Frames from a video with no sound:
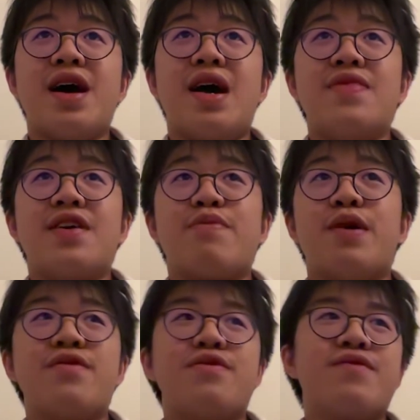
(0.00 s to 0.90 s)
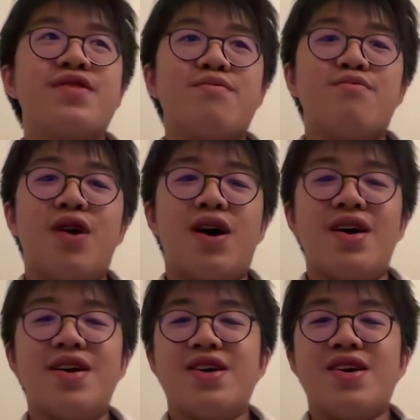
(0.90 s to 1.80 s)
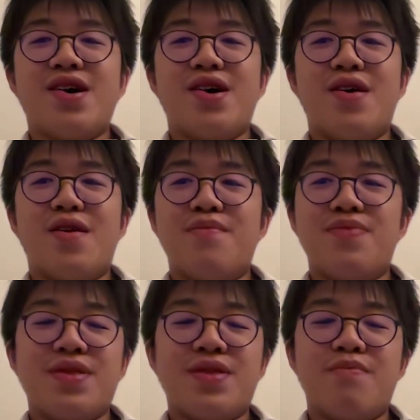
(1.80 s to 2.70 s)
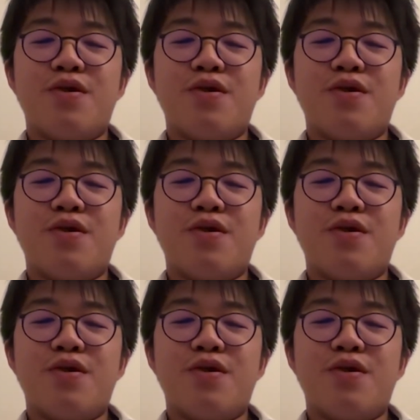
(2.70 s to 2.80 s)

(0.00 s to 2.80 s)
and that's part of the reason why the